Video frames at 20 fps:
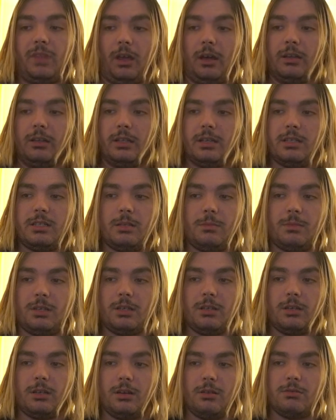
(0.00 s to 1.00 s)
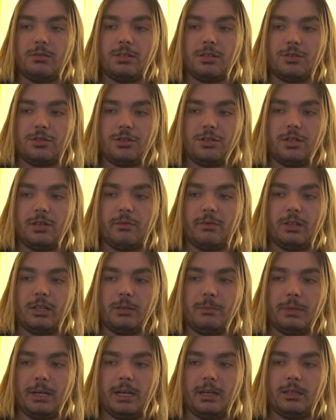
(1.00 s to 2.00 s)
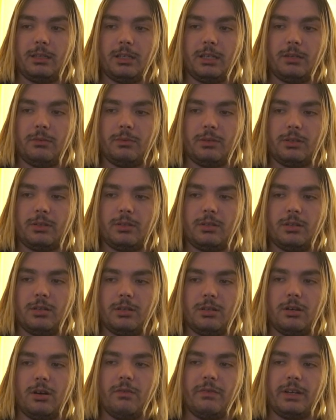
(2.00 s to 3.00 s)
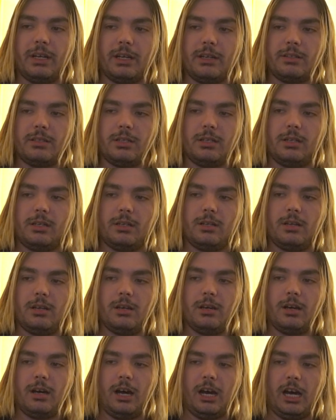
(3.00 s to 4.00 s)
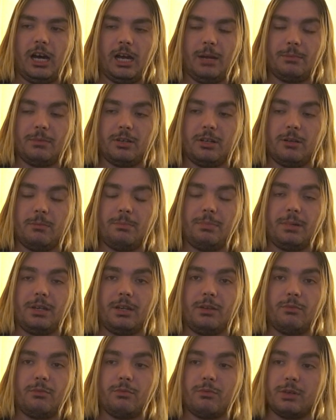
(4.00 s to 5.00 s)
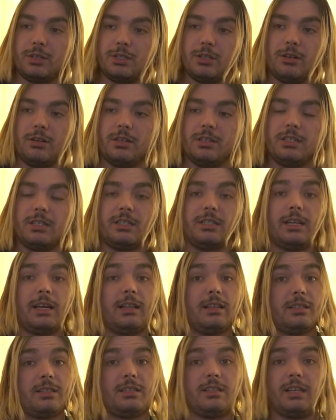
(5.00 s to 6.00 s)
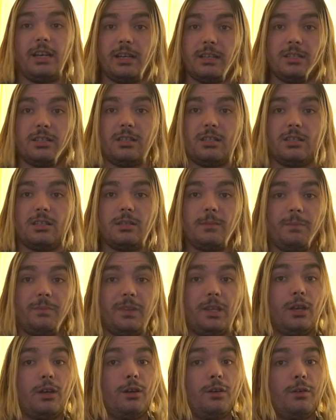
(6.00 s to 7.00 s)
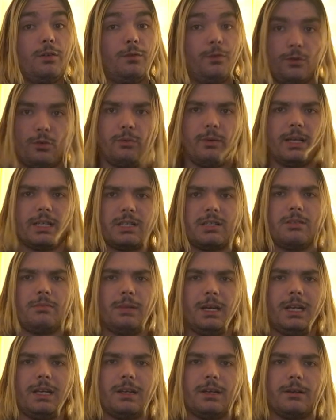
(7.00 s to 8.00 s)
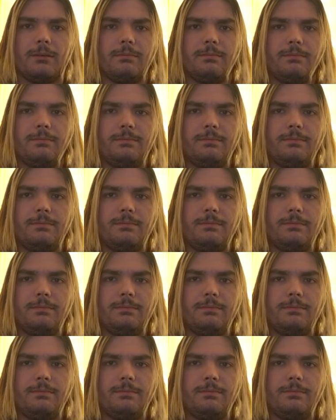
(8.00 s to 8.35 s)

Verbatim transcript: Unless something goes to shit really badly with COVID 19, I'm going to be returning to Dallas, Texas for WrestleMania.